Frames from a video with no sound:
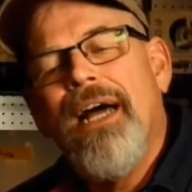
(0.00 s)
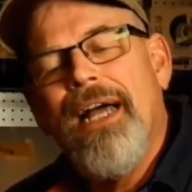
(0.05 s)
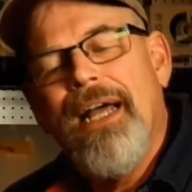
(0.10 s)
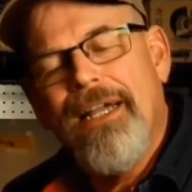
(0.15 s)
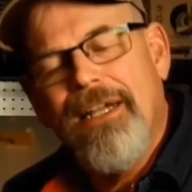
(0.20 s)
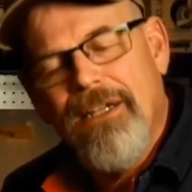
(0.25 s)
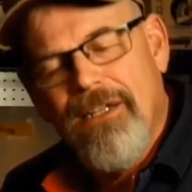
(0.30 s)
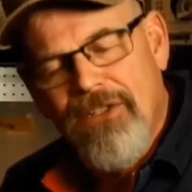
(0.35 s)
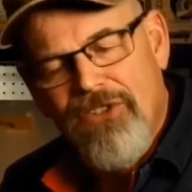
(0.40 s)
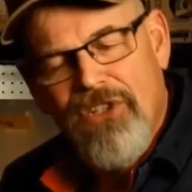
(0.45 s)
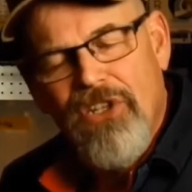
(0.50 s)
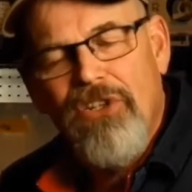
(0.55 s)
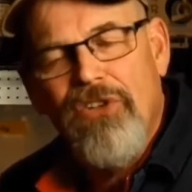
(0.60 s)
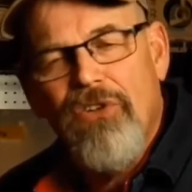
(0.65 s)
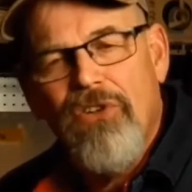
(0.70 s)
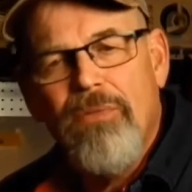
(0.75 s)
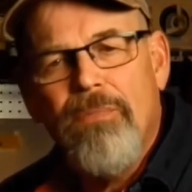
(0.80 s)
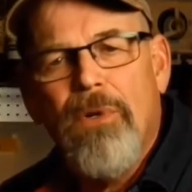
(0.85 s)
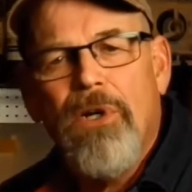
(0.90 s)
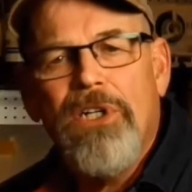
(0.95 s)
I
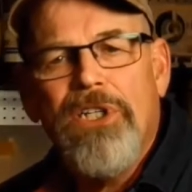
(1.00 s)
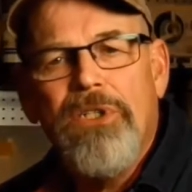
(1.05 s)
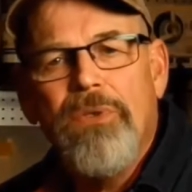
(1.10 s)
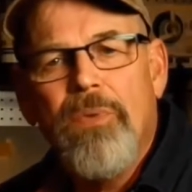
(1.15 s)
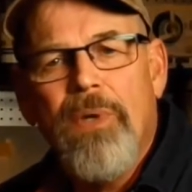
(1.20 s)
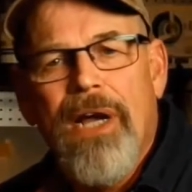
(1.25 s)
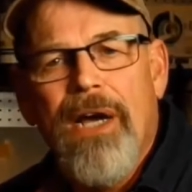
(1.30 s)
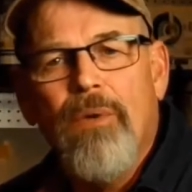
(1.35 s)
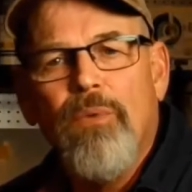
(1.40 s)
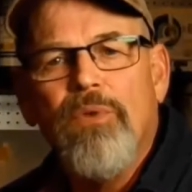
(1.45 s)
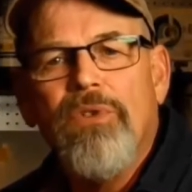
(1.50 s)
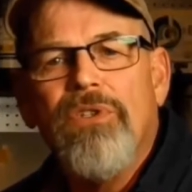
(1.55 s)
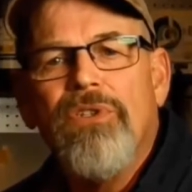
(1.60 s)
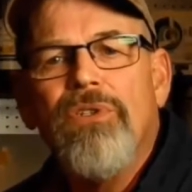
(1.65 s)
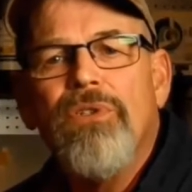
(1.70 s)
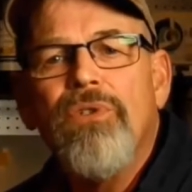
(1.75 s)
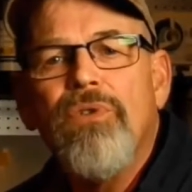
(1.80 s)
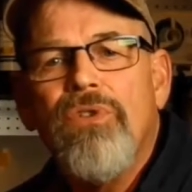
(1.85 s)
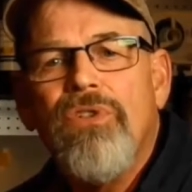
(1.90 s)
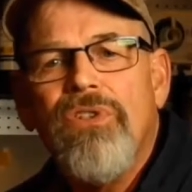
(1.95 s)
continued to monkey around with
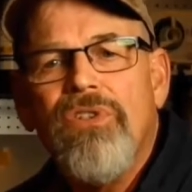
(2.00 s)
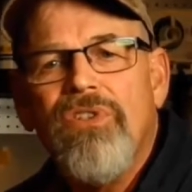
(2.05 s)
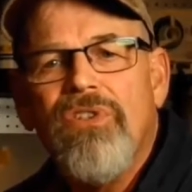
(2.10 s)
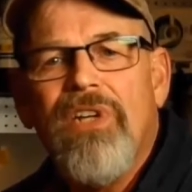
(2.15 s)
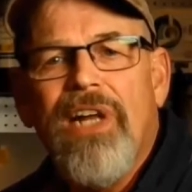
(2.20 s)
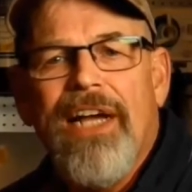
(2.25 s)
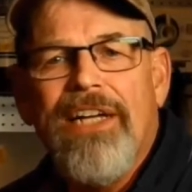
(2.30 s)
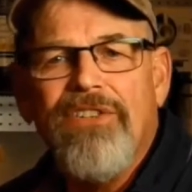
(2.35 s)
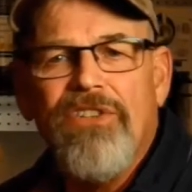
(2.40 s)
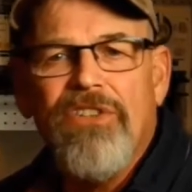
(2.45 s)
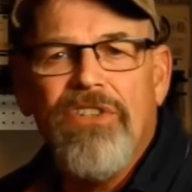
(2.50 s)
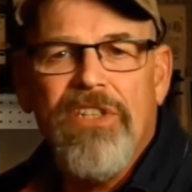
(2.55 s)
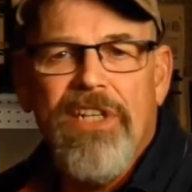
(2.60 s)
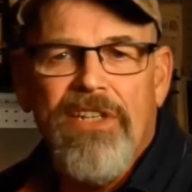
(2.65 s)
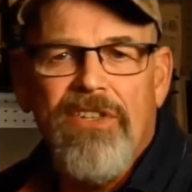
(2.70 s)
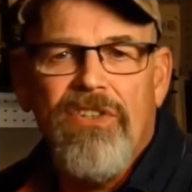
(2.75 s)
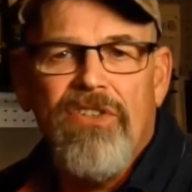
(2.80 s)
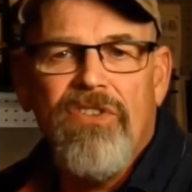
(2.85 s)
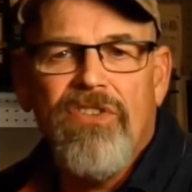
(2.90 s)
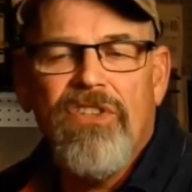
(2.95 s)
dilutions and
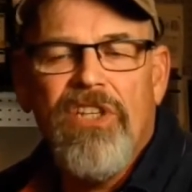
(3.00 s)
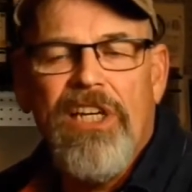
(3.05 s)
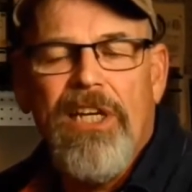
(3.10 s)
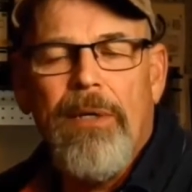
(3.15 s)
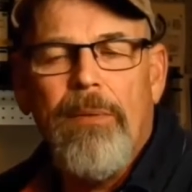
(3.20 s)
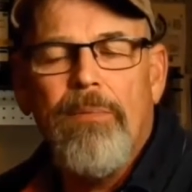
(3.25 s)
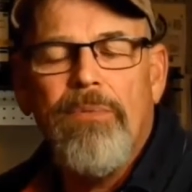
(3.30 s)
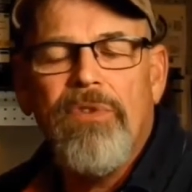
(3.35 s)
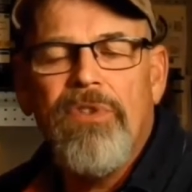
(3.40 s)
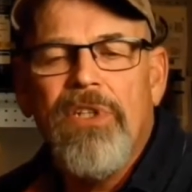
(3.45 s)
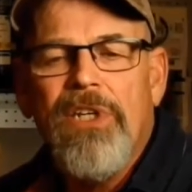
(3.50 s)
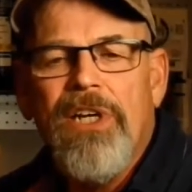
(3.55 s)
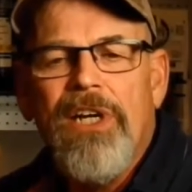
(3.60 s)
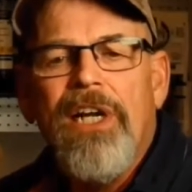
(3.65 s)
agitation schemes.